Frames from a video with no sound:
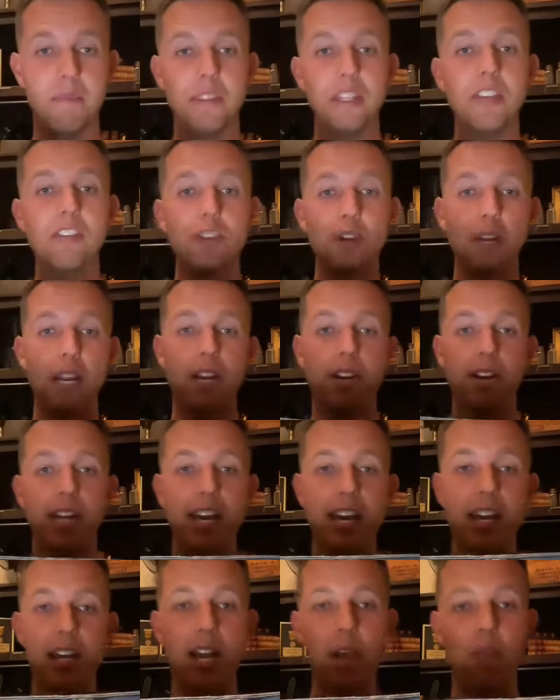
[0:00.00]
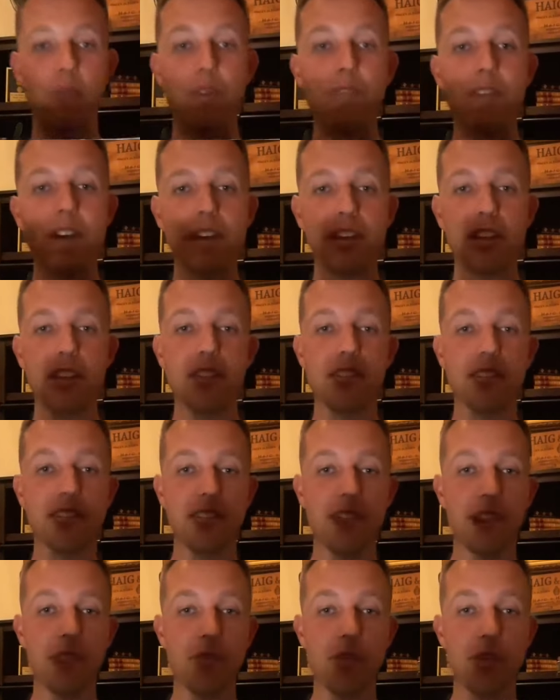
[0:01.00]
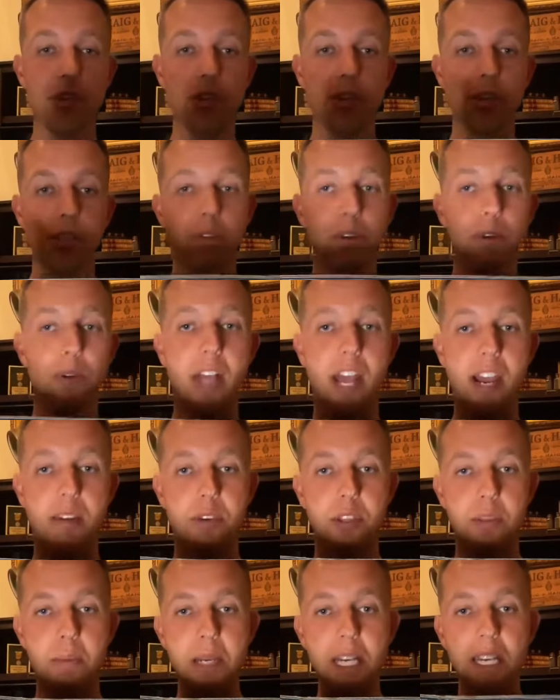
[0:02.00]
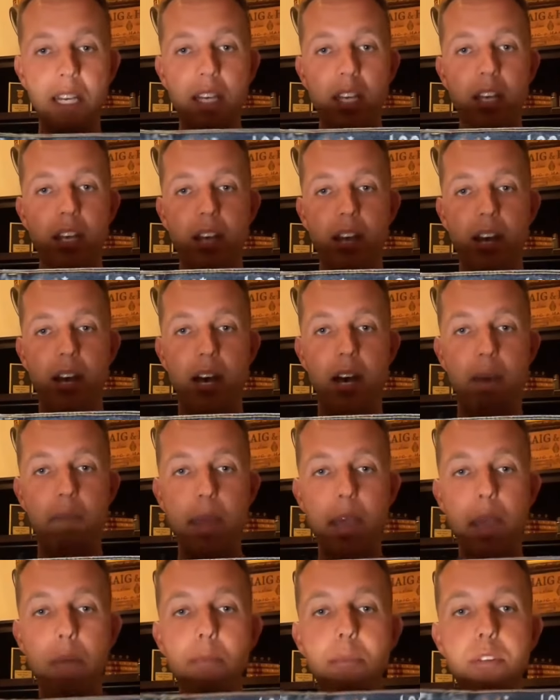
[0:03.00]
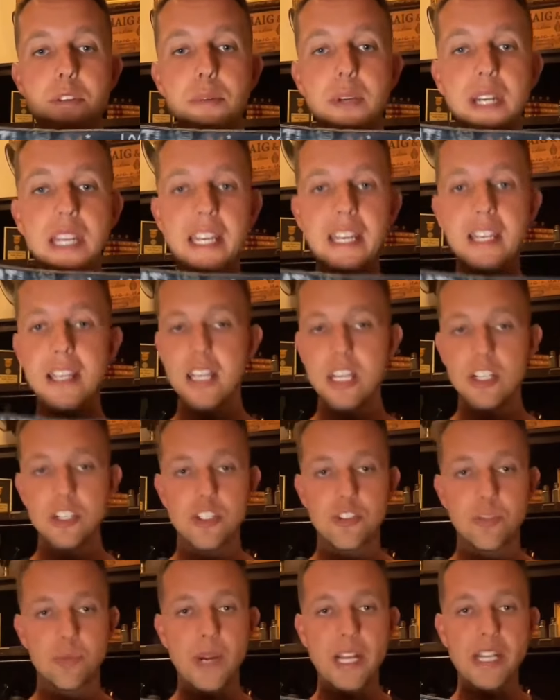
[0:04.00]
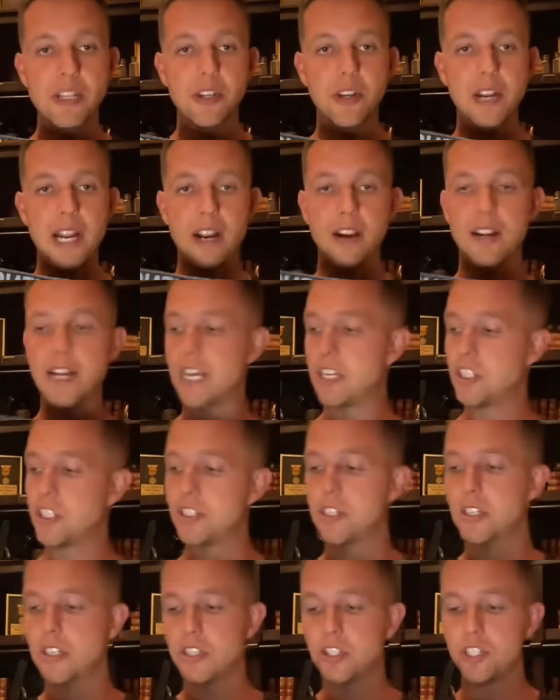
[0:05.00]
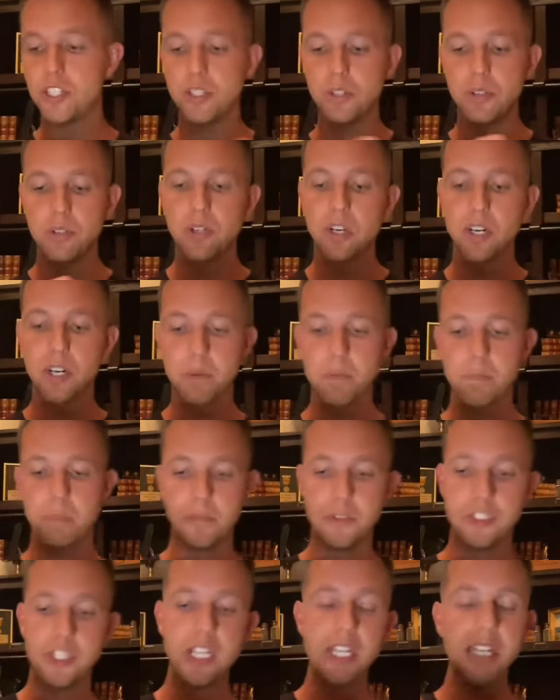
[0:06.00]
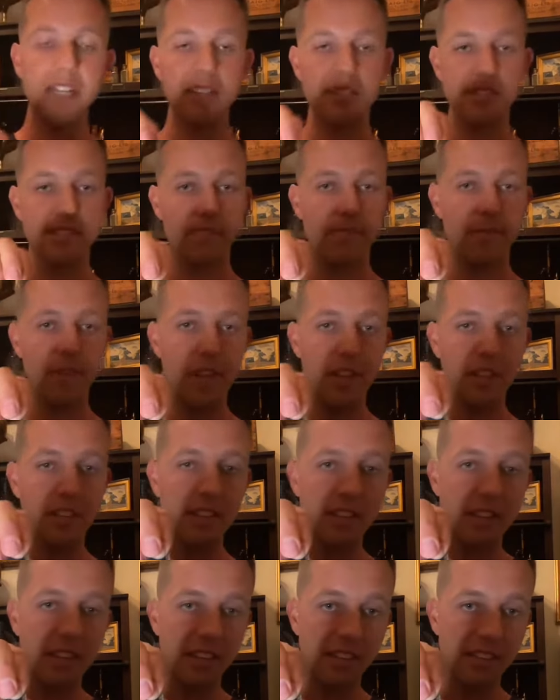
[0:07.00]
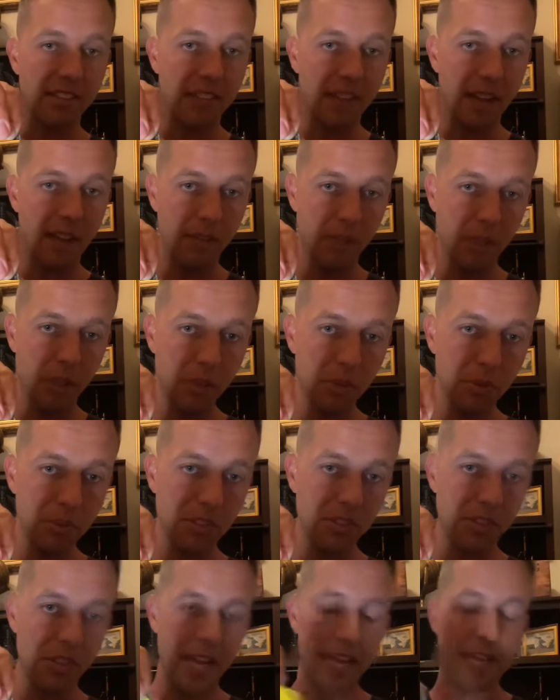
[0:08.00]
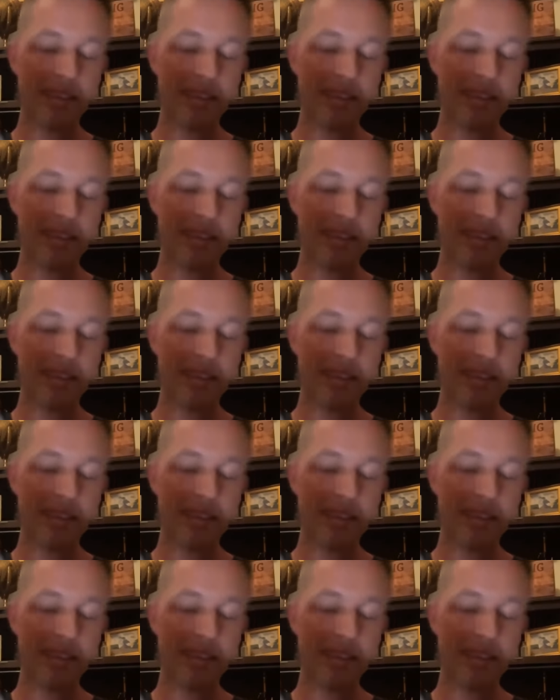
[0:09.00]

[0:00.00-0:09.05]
These are Ariat. We found these this afternoon if you were live with me. M3, just regular Ariat jeans. Found these at the Salvos